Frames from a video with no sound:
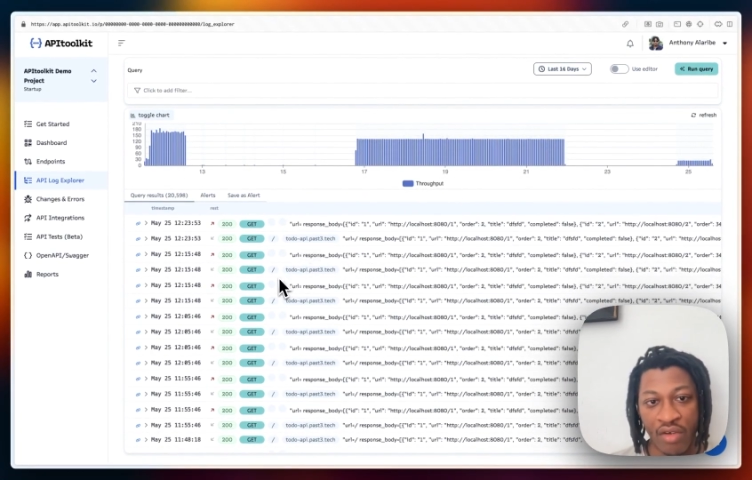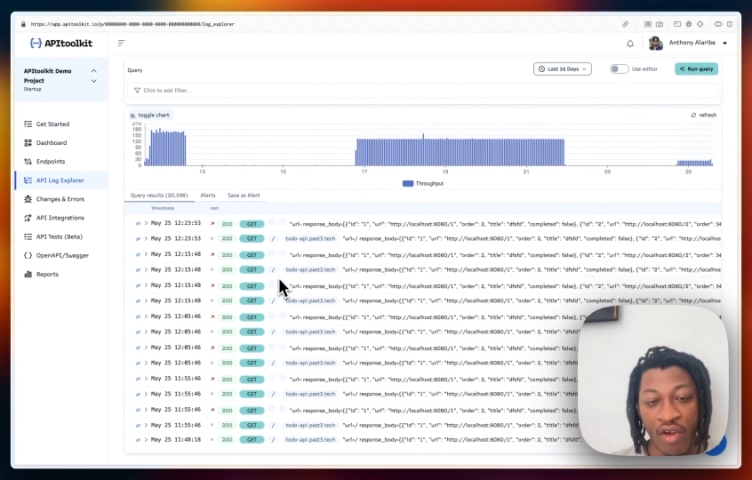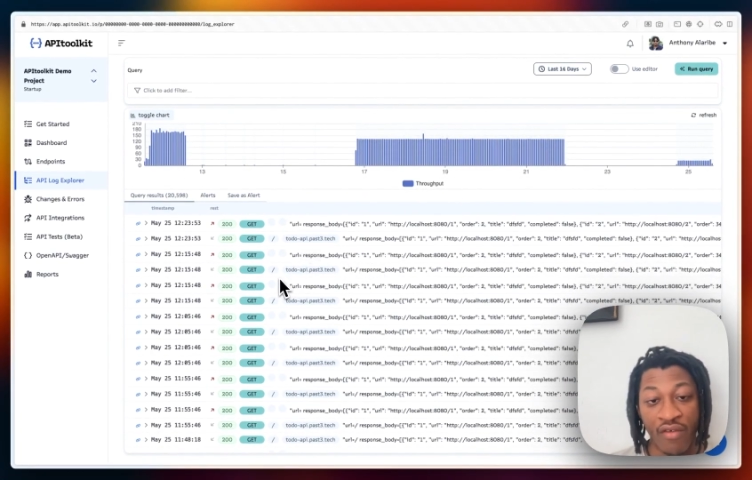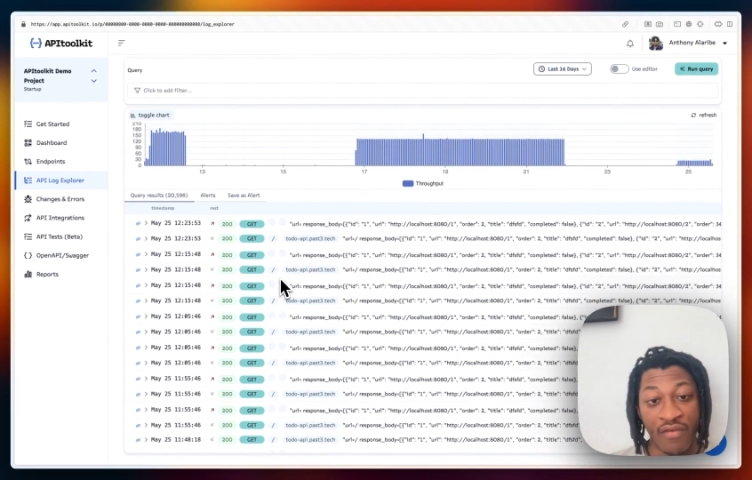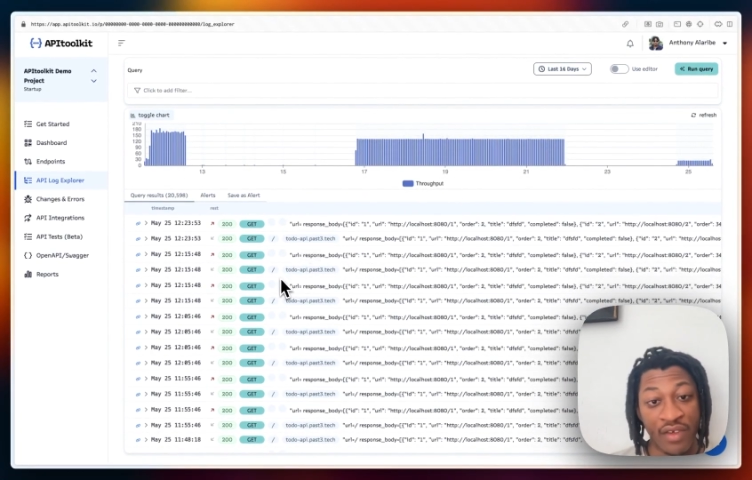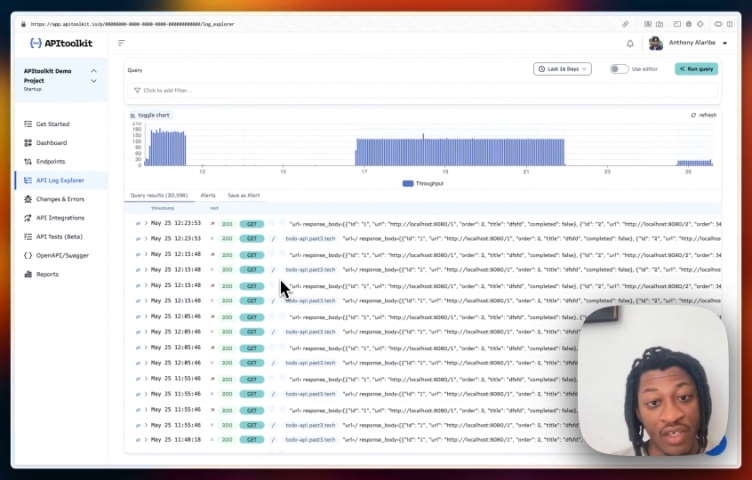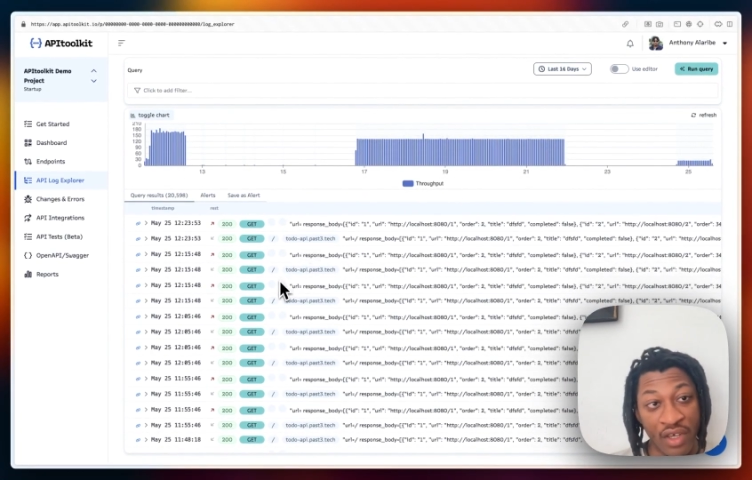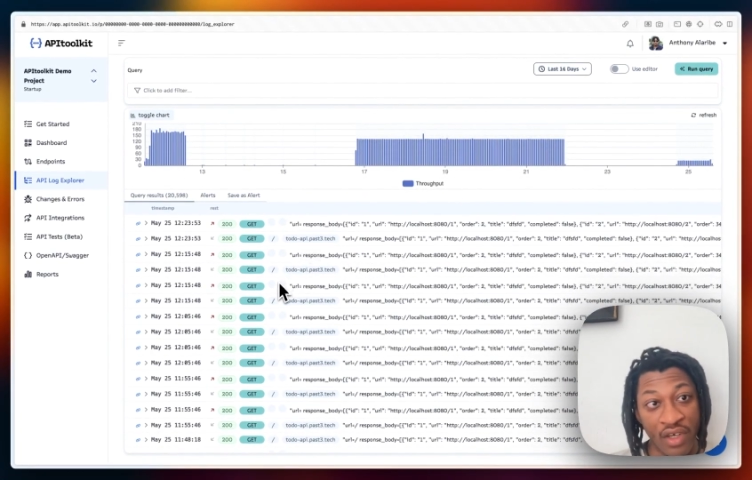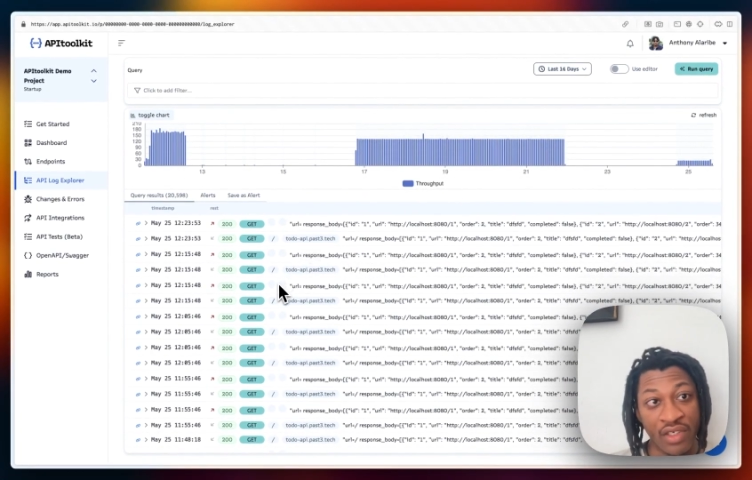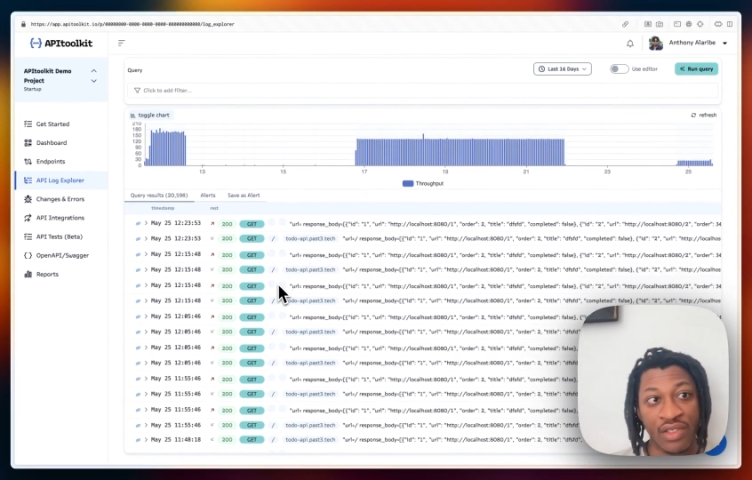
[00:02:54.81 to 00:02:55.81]

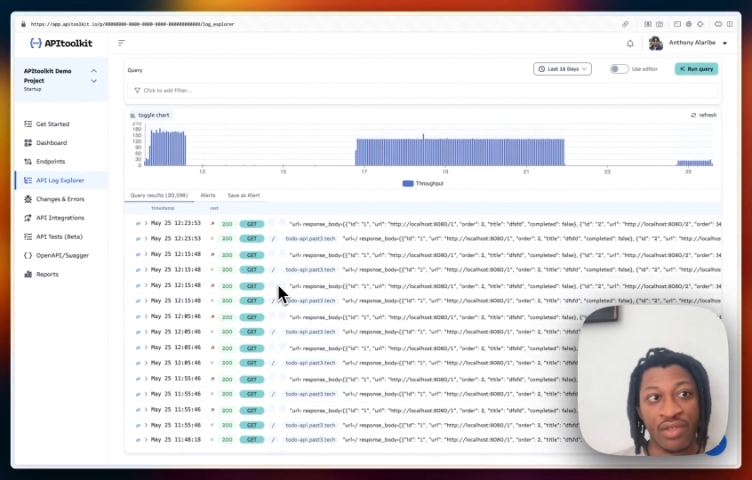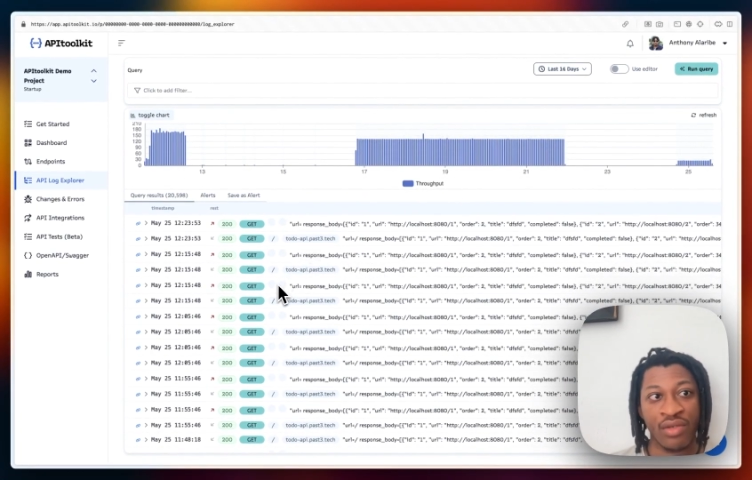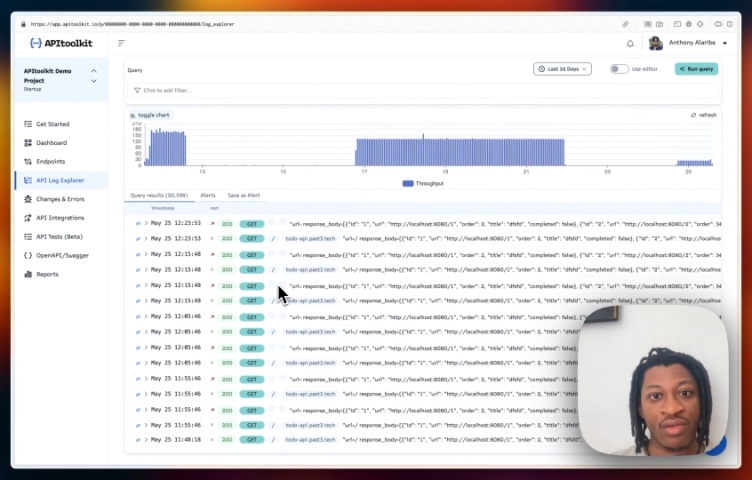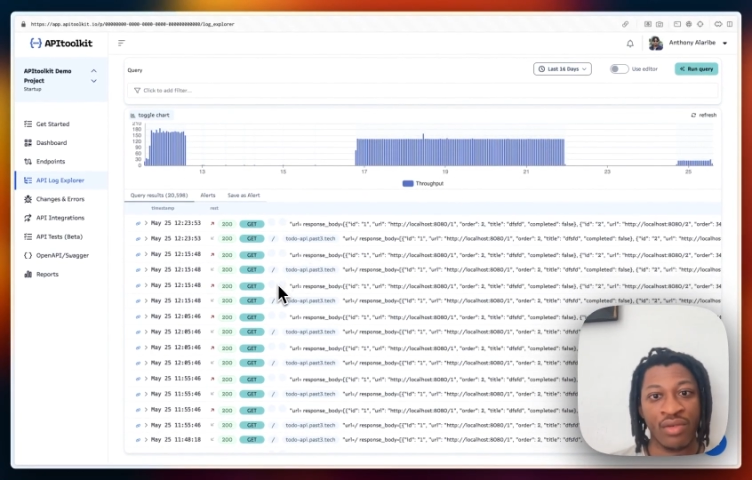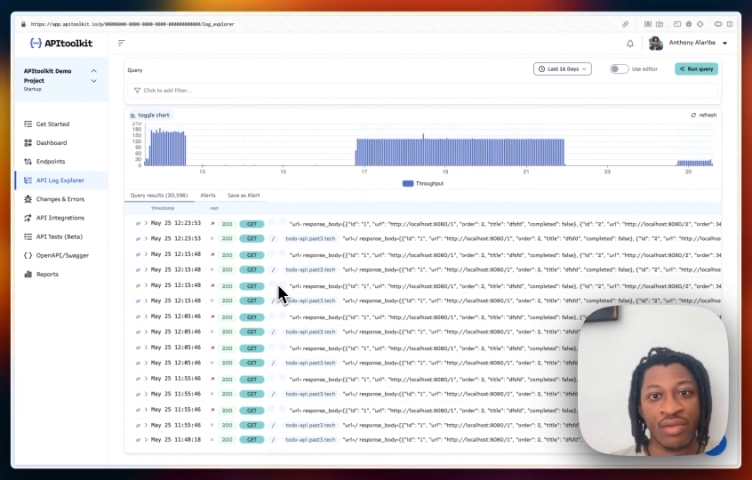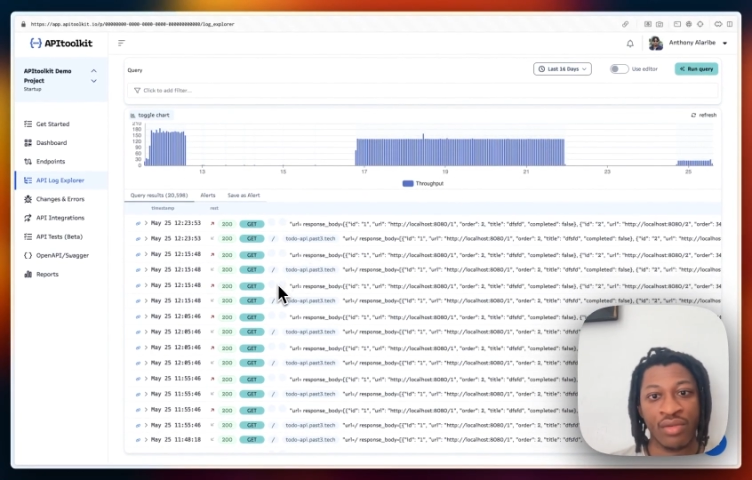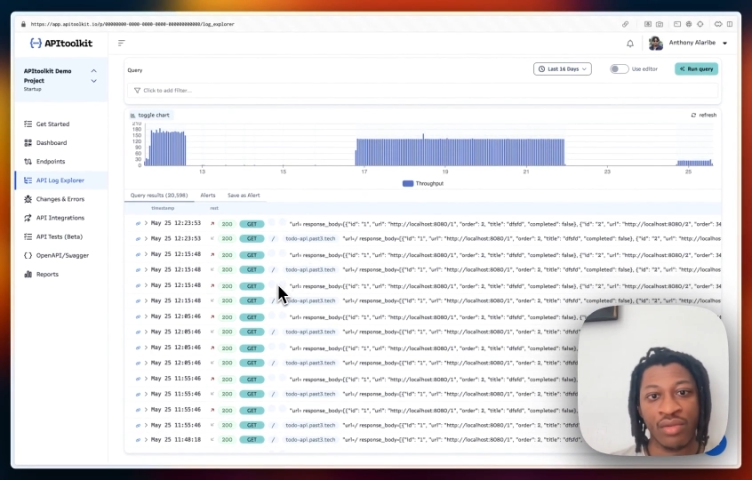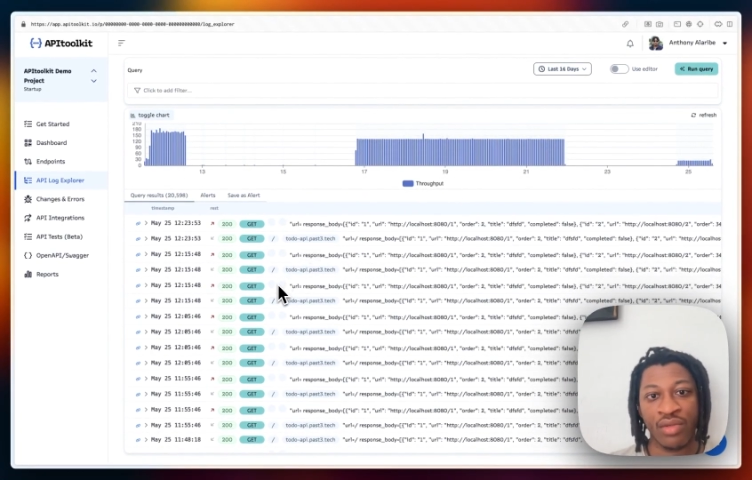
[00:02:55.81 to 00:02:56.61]
configured to,